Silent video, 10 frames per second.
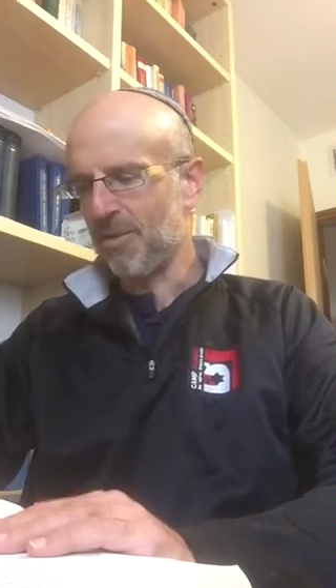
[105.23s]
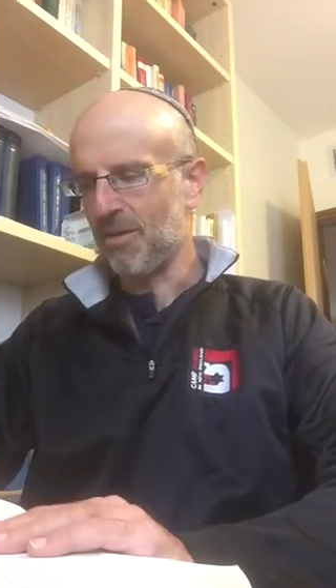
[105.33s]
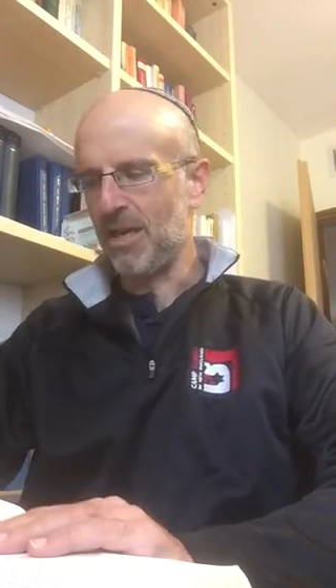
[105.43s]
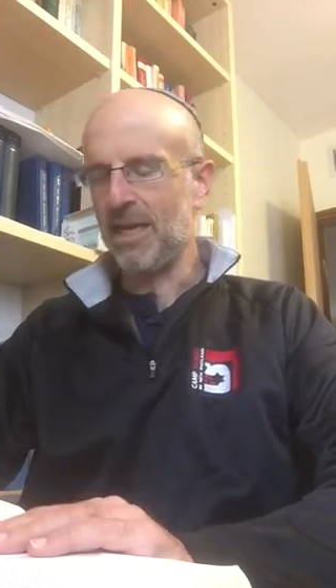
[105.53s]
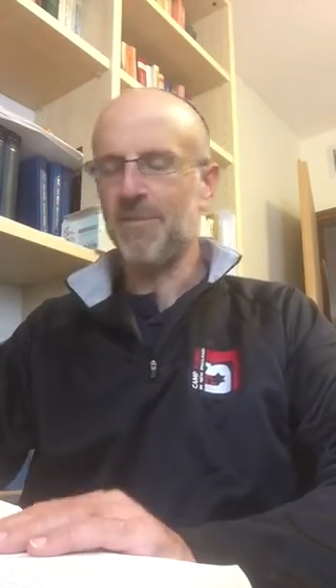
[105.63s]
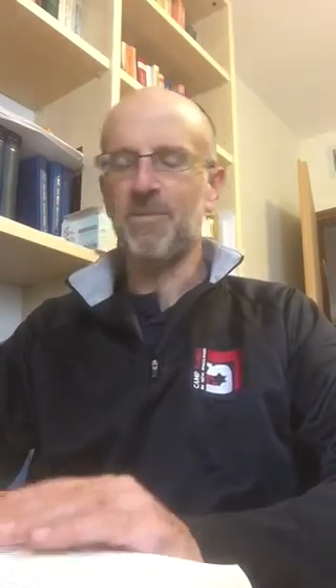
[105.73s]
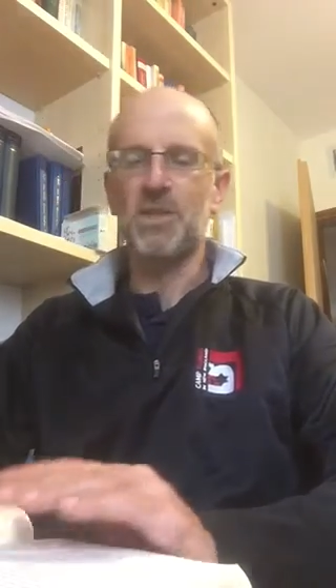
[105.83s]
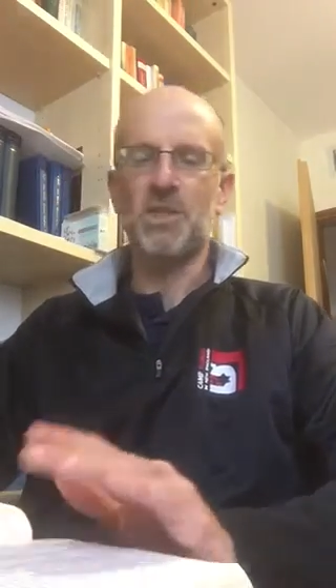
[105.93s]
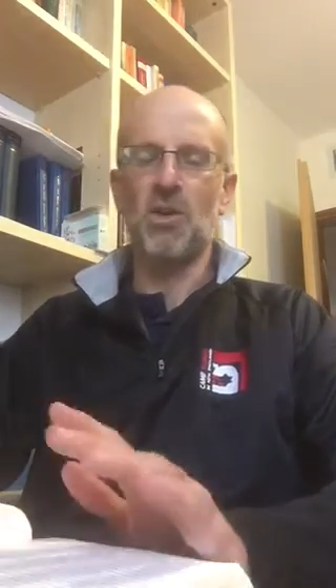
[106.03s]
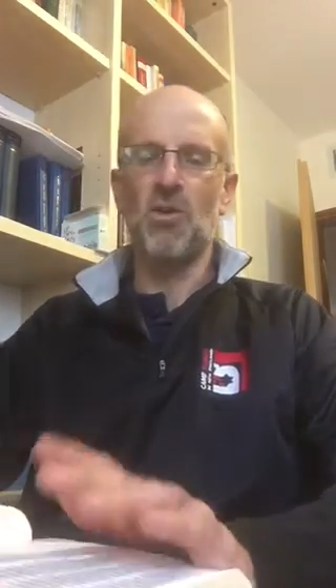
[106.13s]
Right?
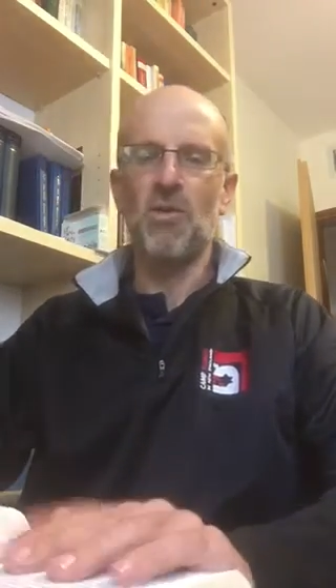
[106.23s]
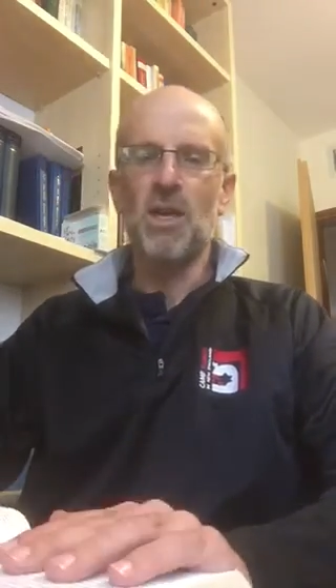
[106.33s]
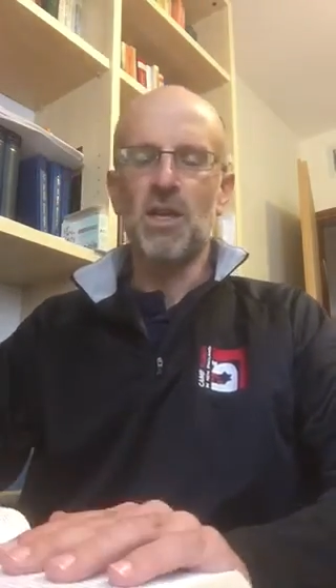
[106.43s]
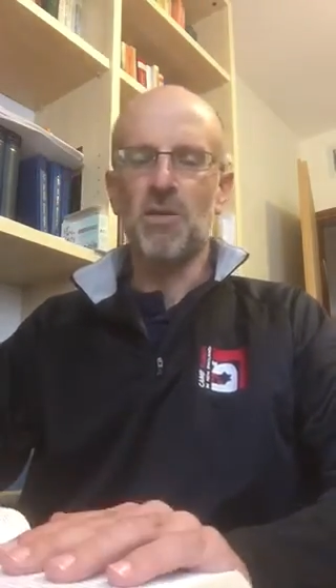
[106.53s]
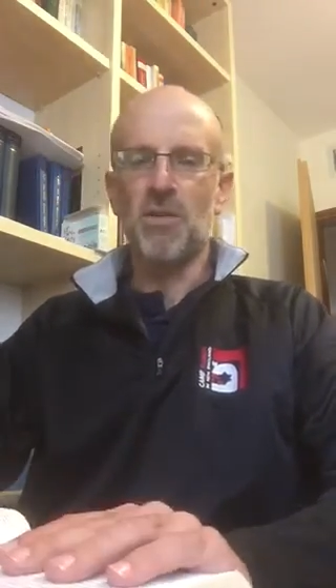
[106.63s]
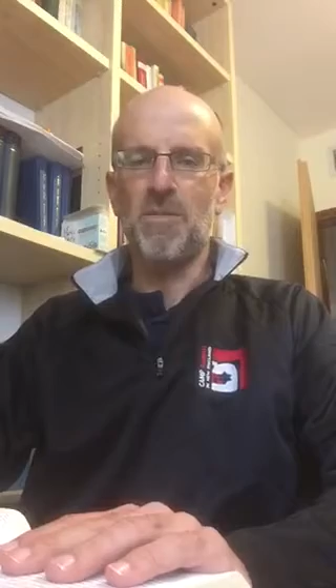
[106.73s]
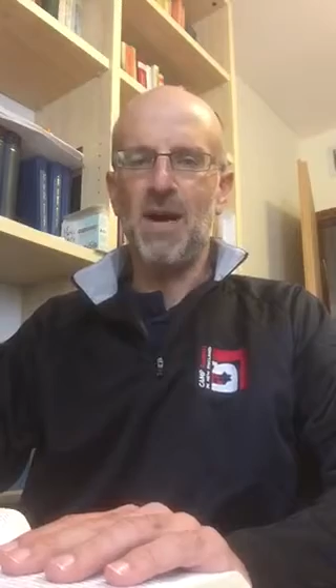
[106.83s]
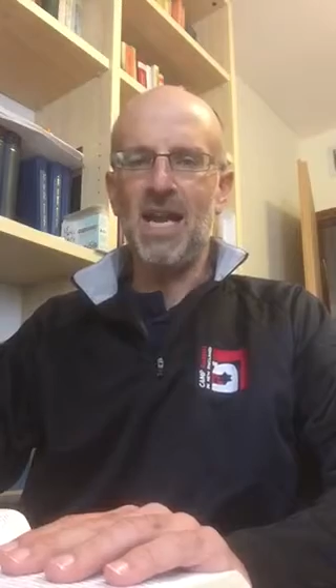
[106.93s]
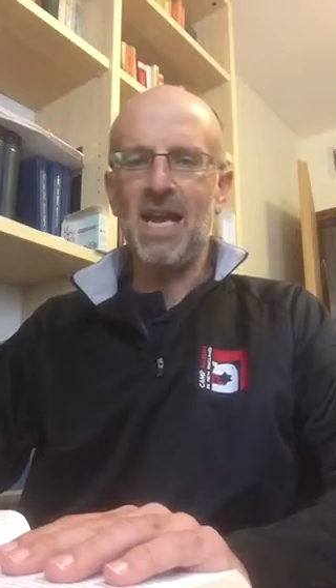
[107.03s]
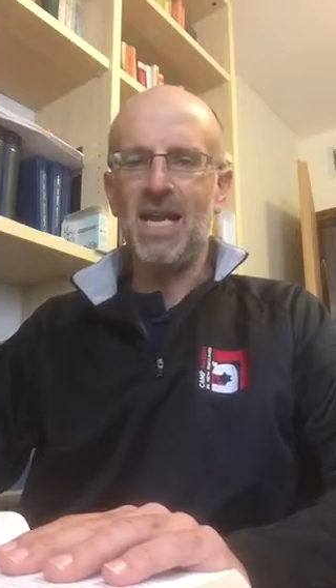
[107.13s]
So the
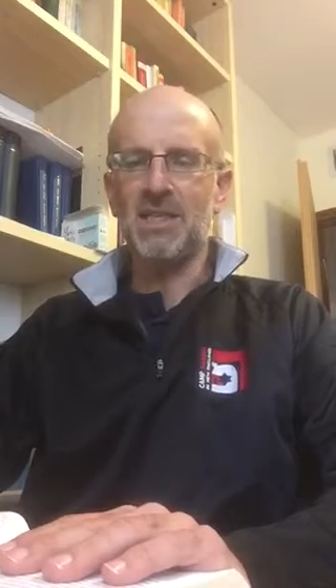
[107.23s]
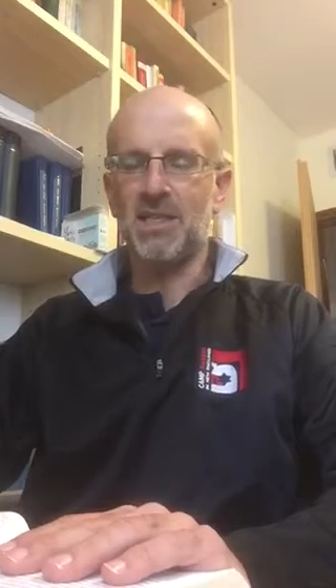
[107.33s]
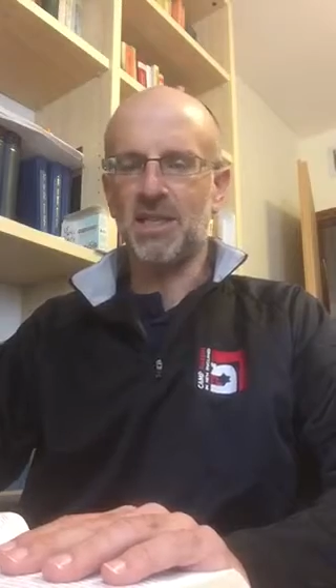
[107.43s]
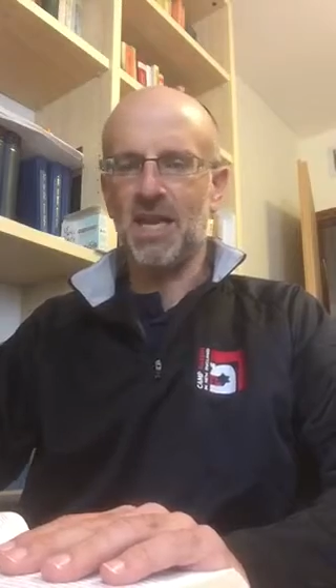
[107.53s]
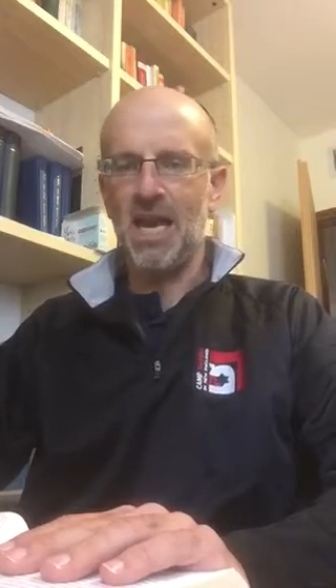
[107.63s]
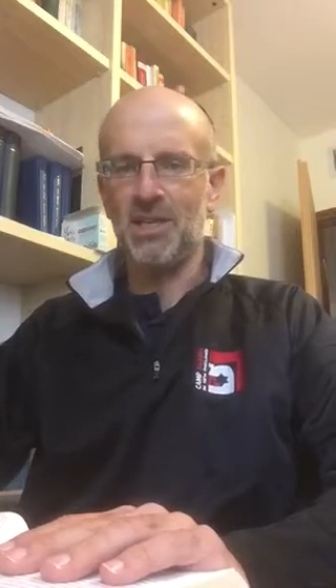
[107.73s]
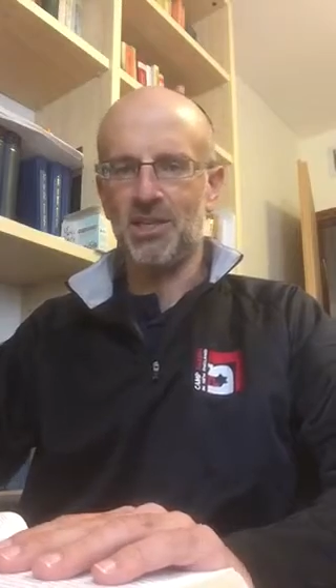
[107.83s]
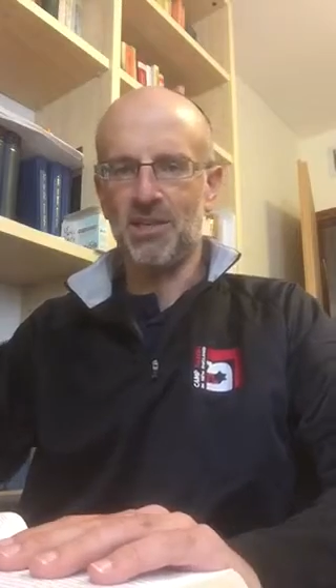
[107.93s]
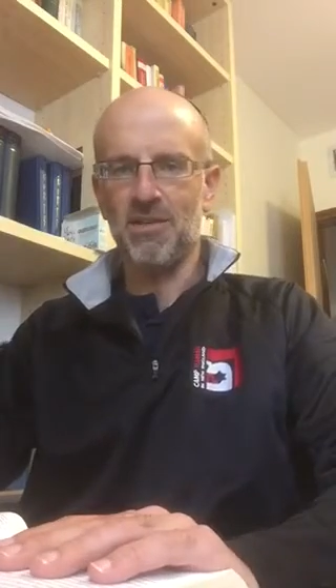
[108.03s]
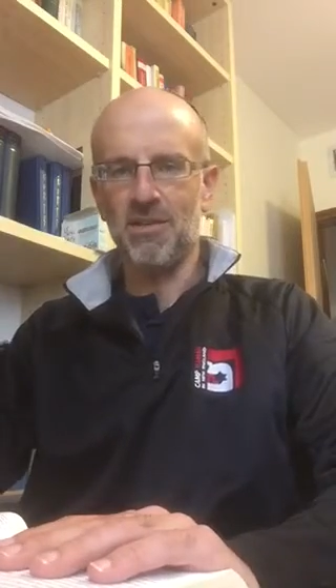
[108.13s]
Ramban asks a
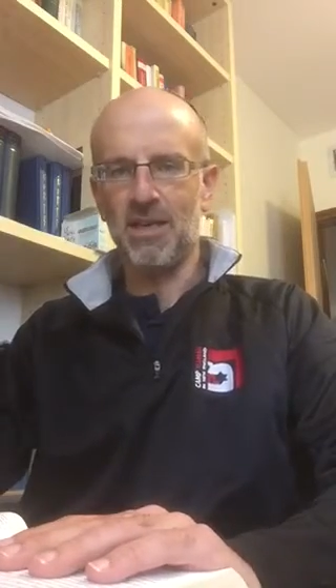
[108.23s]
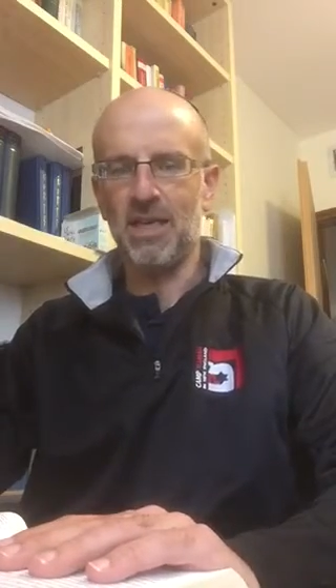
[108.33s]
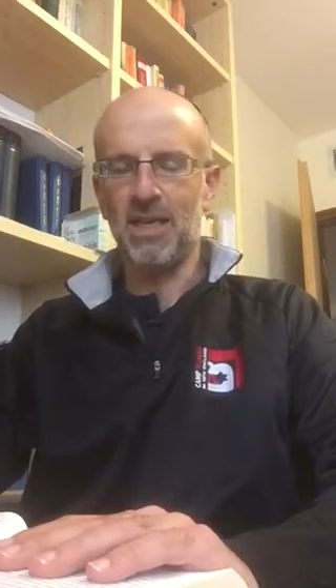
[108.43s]
kasha, right?